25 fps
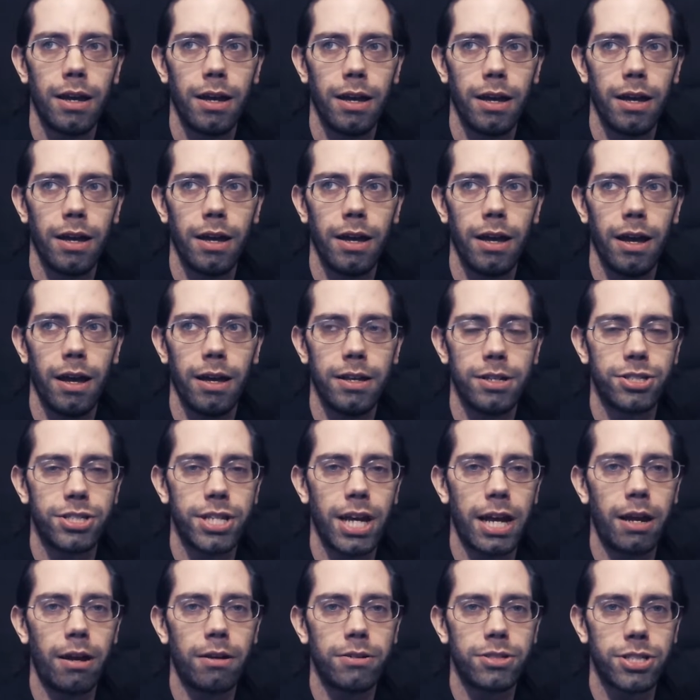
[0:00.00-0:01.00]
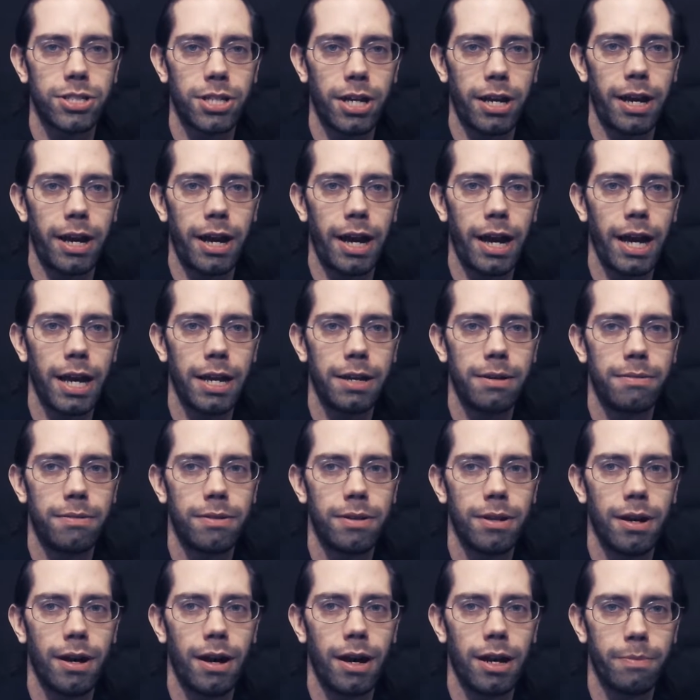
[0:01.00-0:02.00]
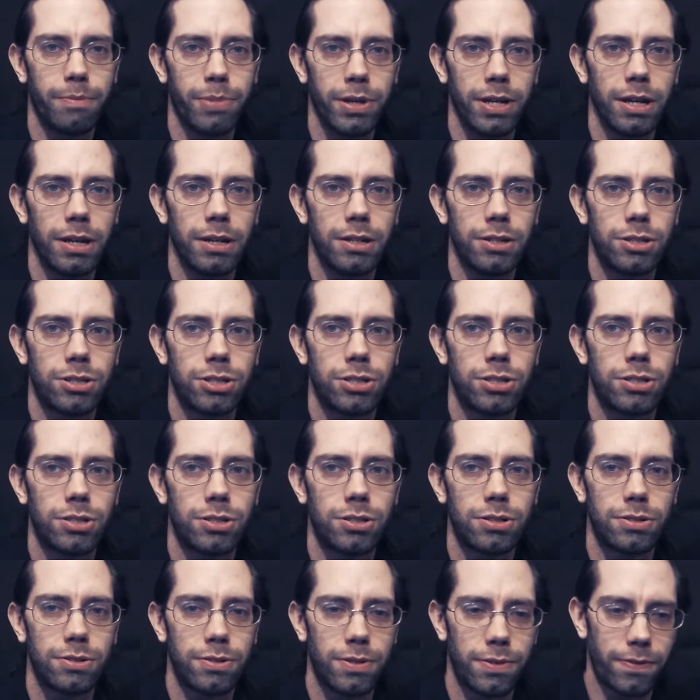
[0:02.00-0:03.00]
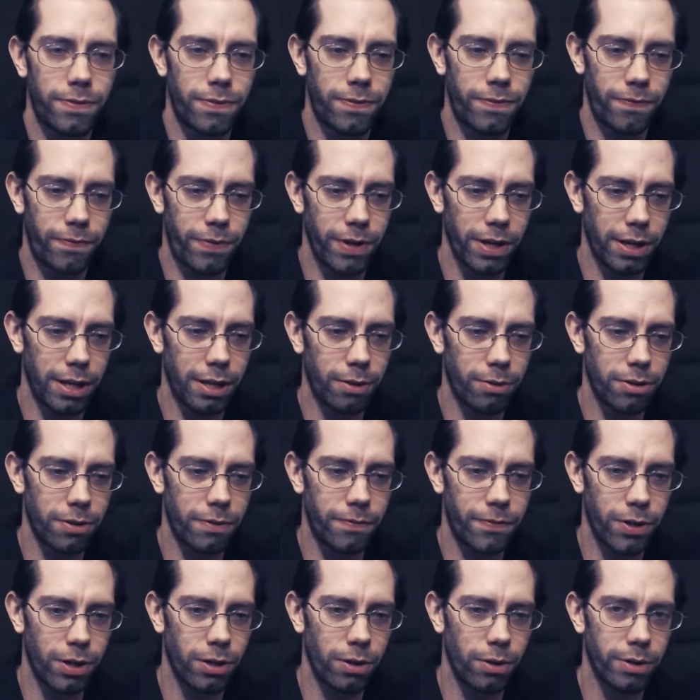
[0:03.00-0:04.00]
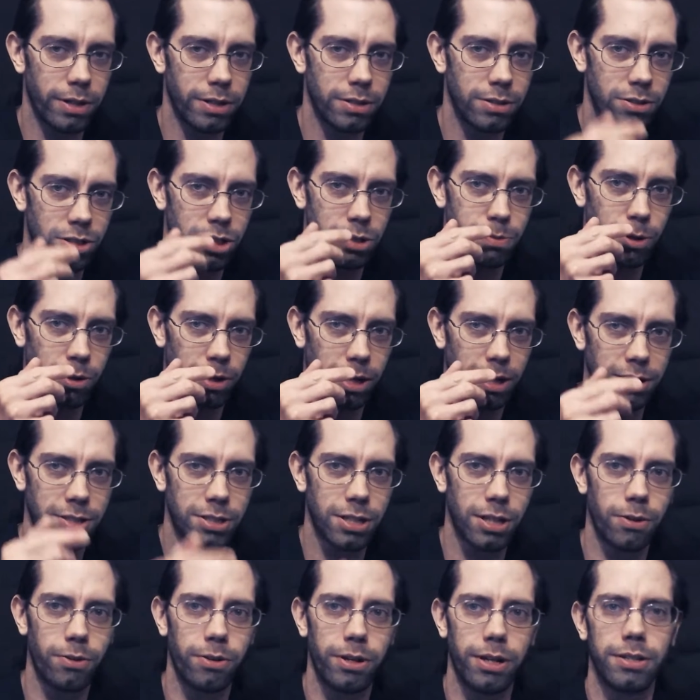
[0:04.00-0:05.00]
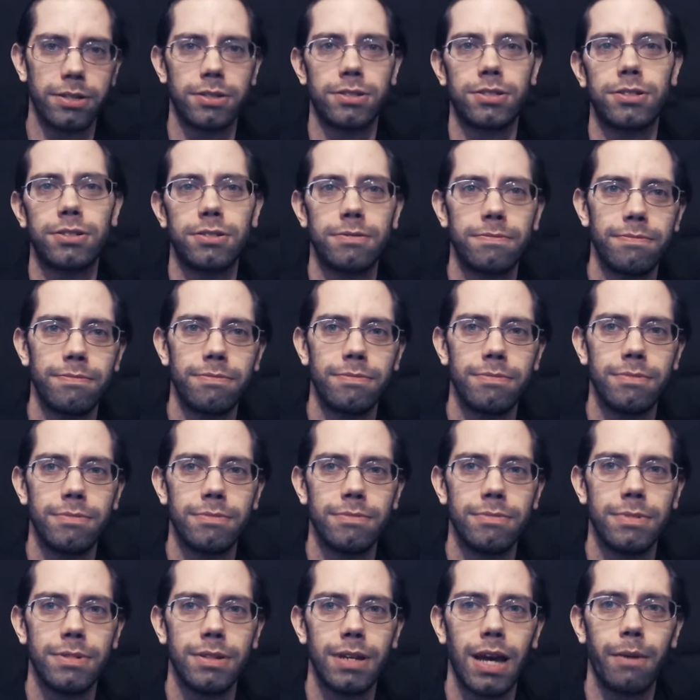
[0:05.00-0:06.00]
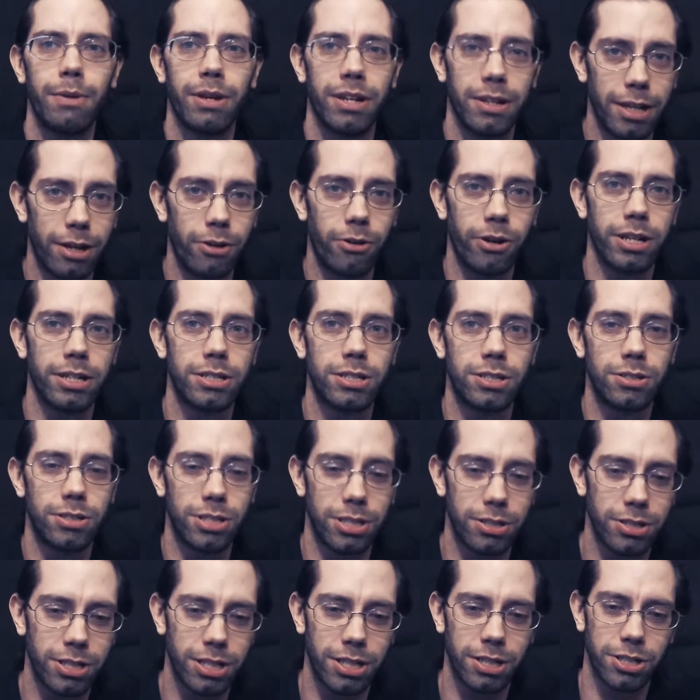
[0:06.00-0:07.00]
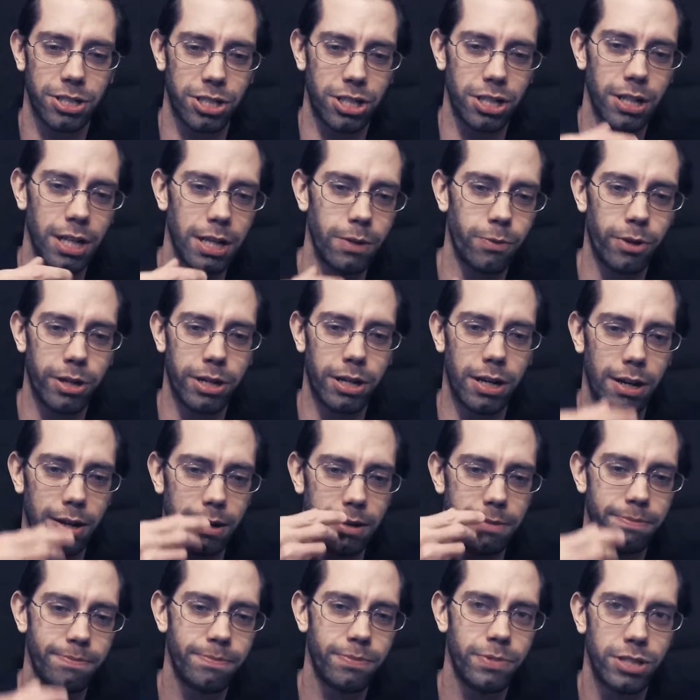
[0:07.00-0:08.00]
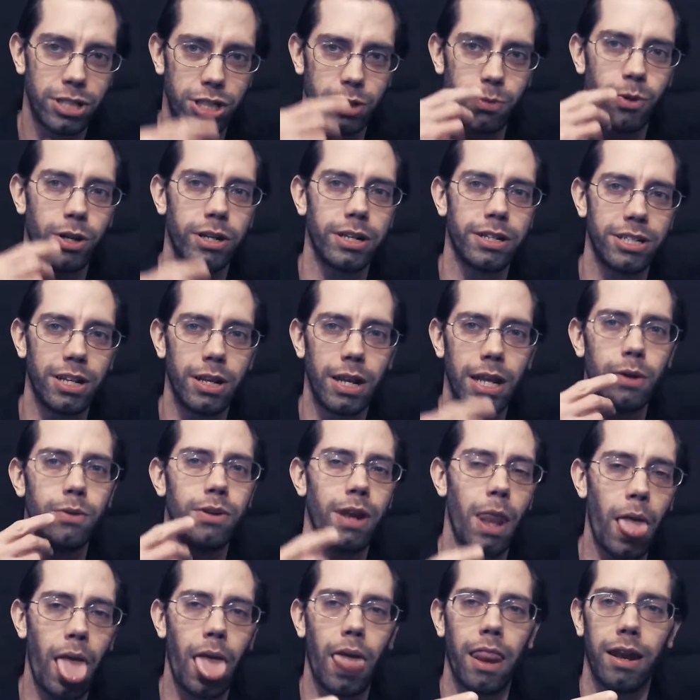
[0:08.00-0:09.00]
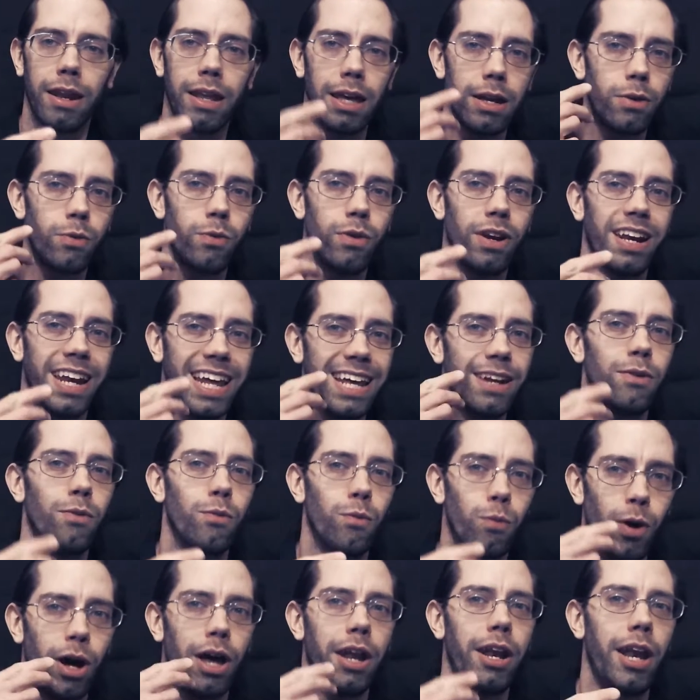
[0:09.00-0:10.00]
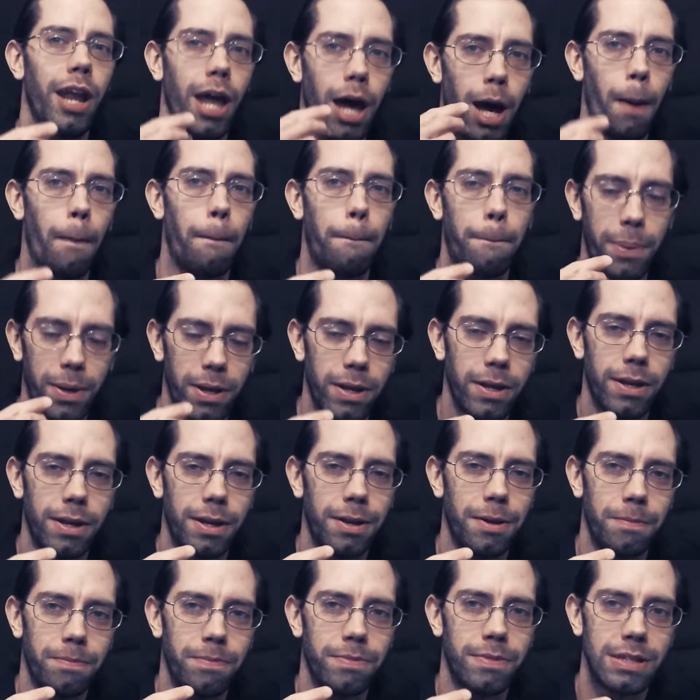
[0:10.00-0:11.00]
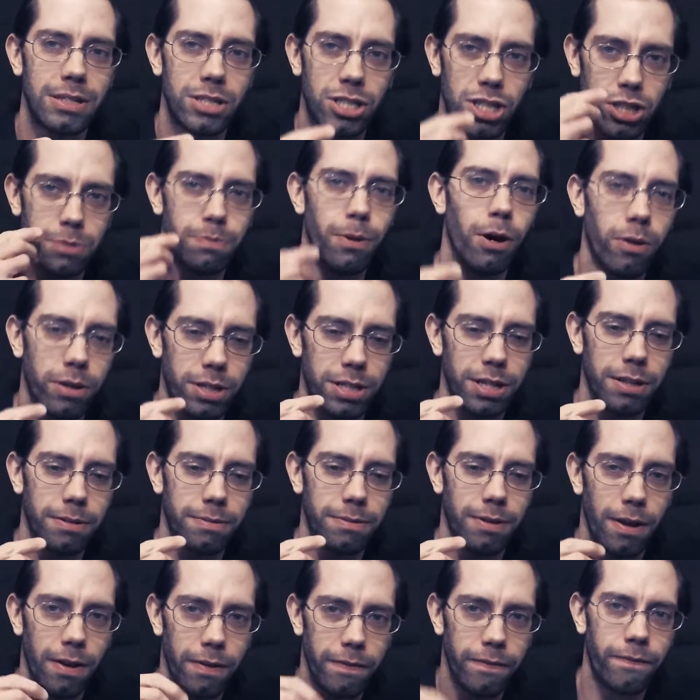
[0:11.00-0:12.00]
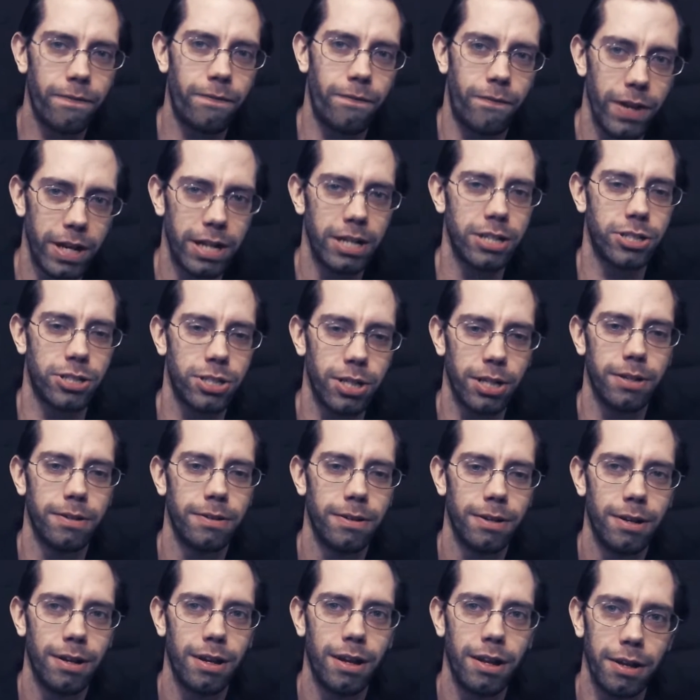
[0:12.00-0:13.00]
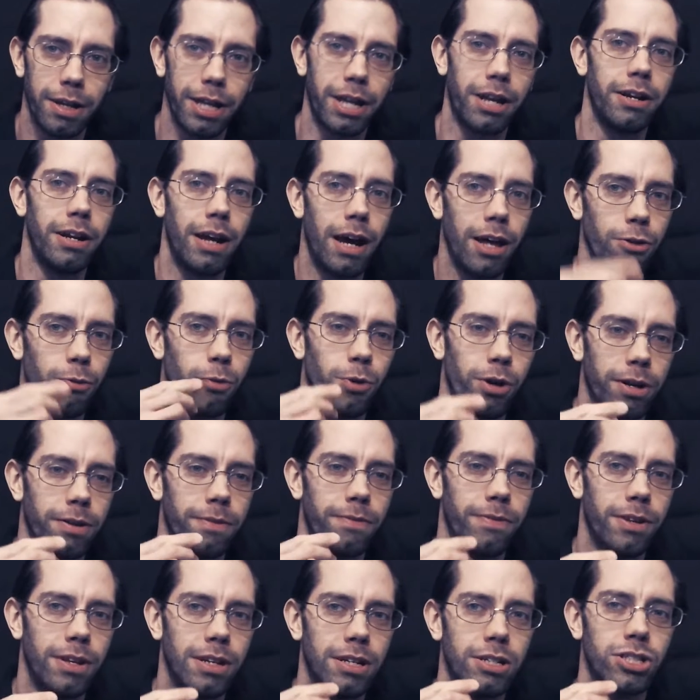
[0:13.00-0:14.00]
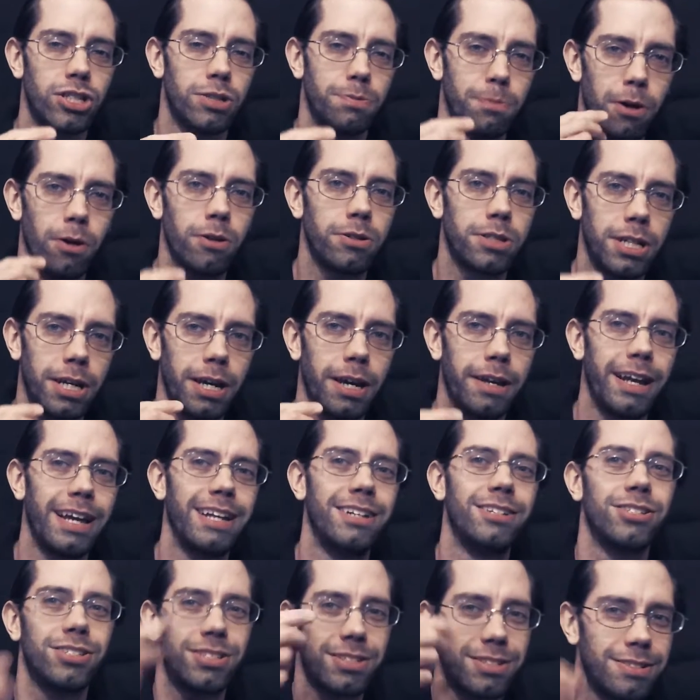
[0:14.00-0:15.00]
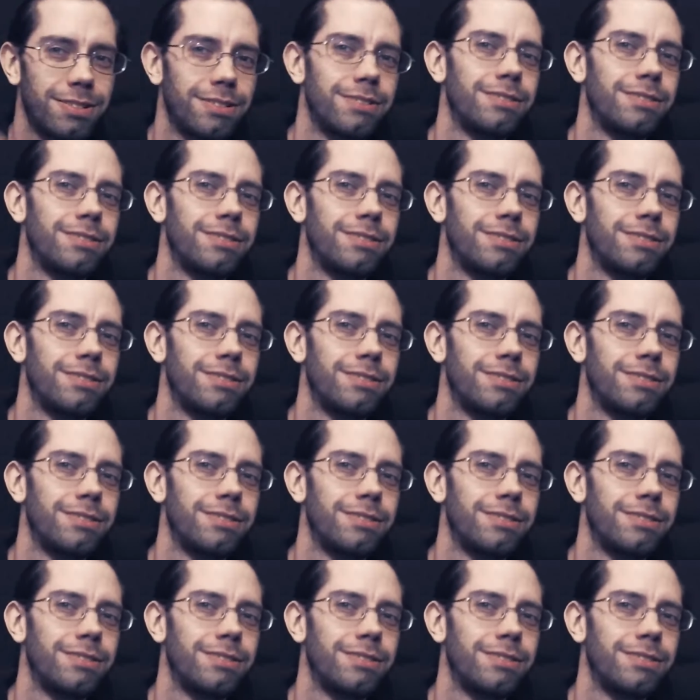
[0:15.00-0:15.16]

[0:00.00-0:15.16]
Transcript: Sat outside on a bench, fiddling with her phone and smoking cigarettes. I mean, literally, she lit one on, she lit one up, smoked it, finished it, lit another one, smoked it, and just